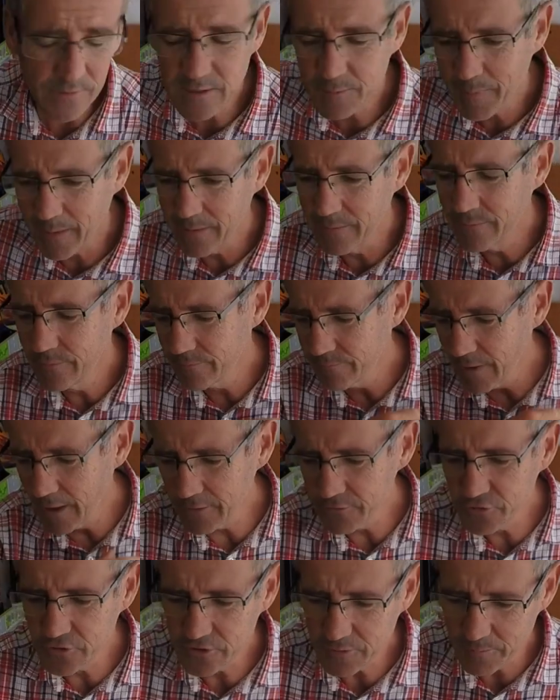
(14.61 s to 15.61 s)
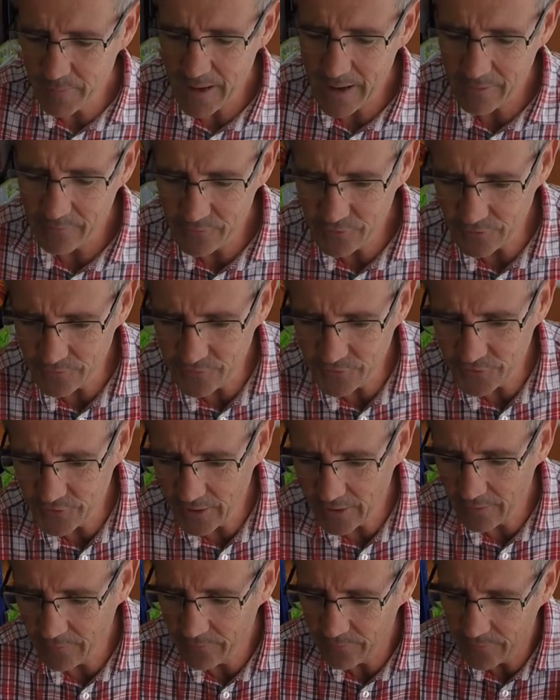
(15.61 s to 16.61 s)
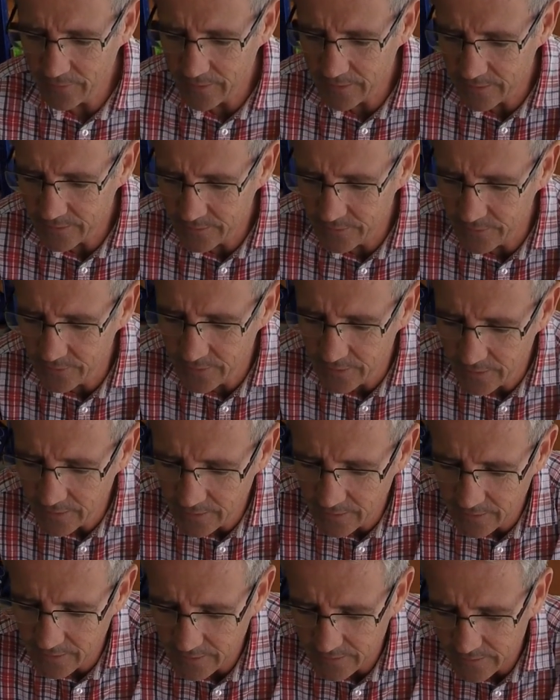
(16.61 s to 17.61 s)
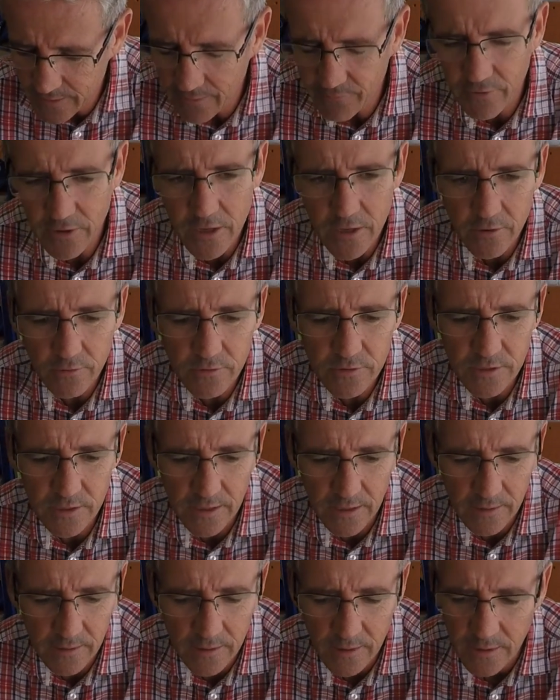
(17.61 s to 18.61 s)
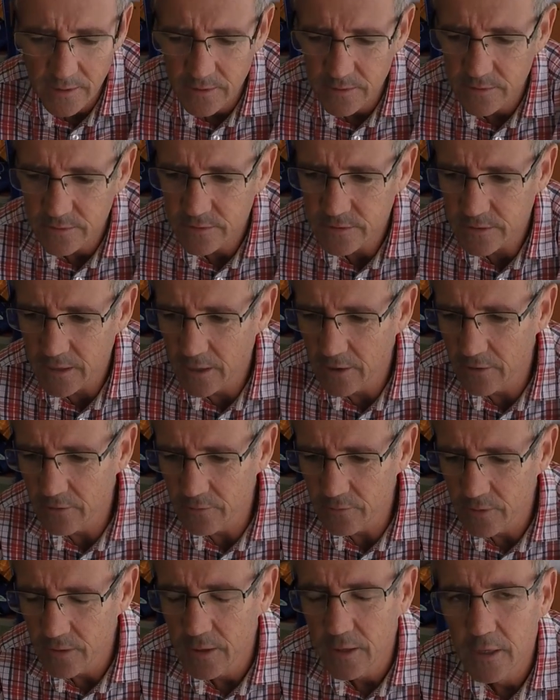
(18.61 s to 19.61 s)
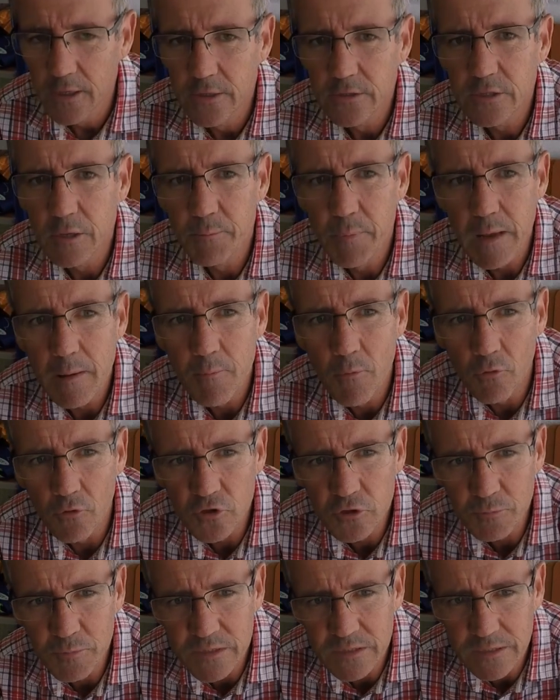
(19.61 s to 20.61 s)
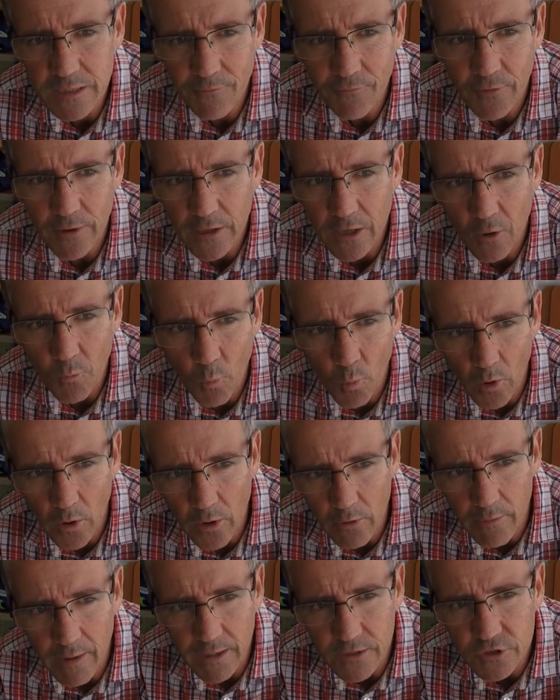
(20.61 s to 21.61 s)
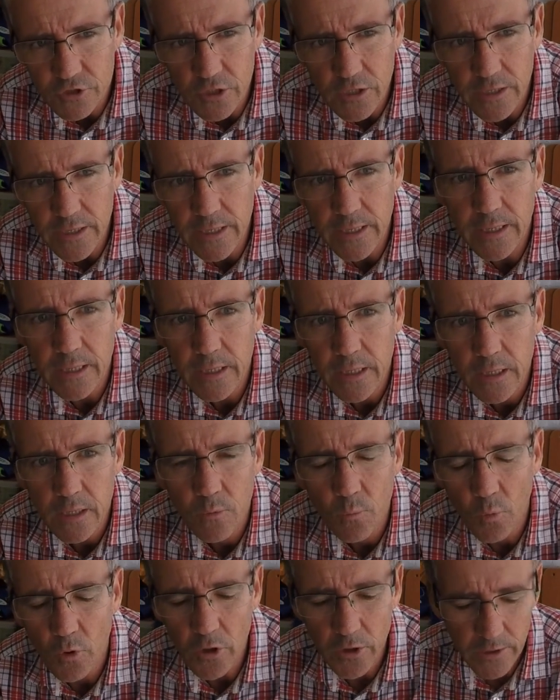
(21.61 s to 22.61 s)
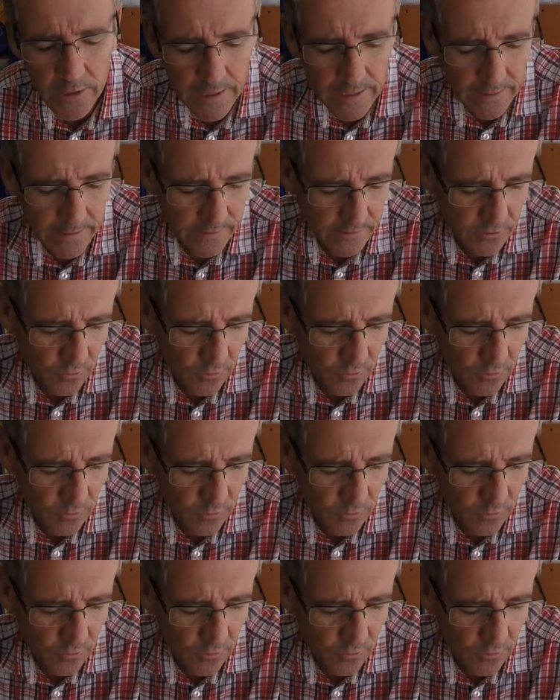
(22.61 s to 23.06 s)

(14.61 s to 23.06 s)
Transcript: spend hundreds of pounds on stuff and never use it. So to be more specific on what you need is